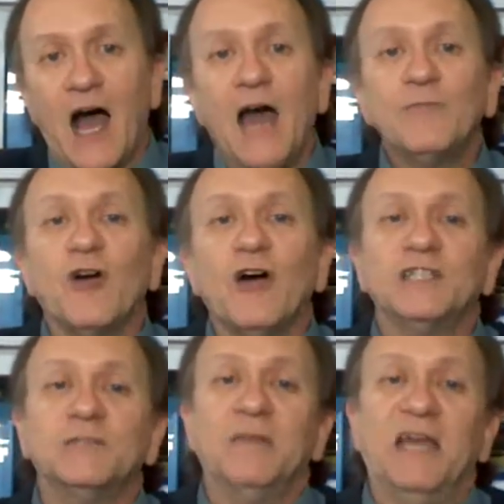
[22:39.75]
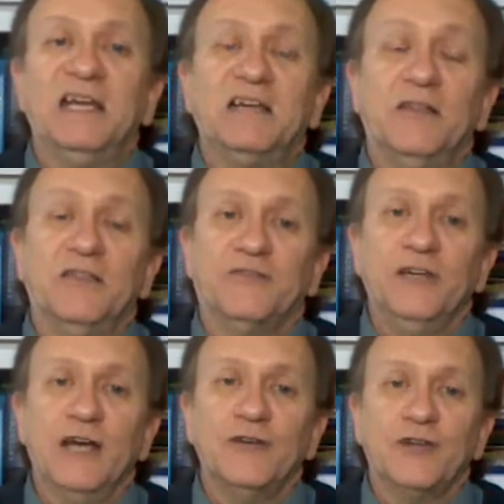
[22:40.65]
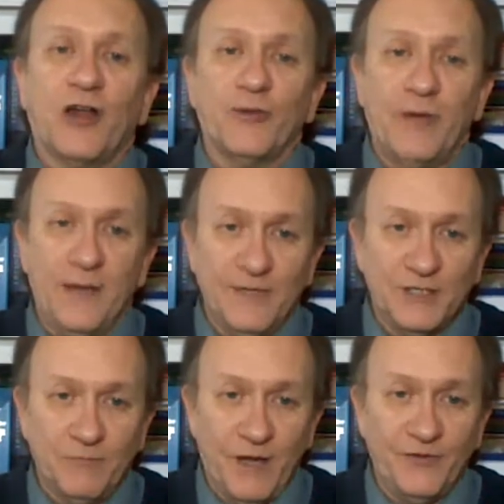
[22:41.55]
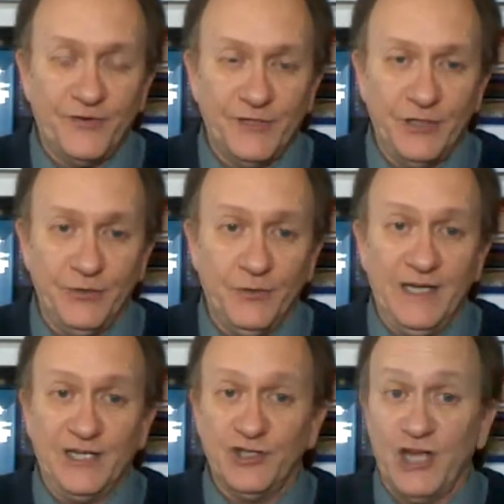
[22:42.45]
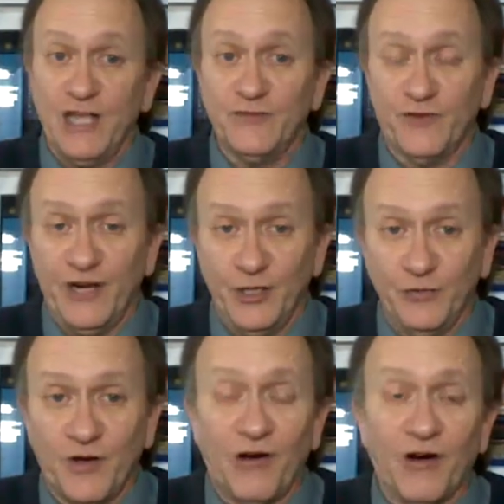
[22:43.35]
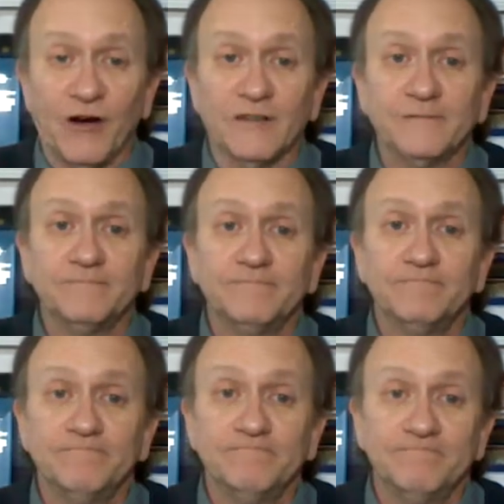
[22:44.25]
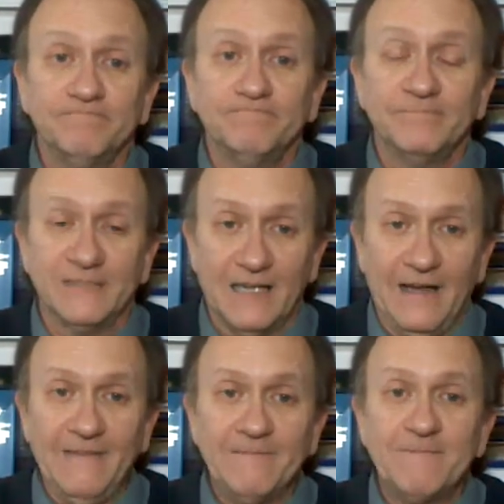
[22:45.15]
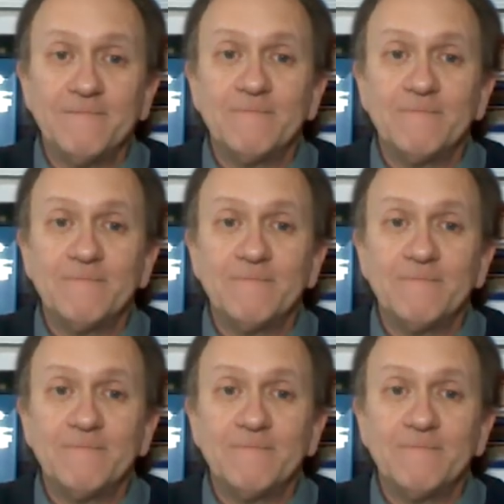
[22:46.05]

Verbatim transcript: I'm going to make three hundred dollars payments a month to you in exchange for a new car, okay?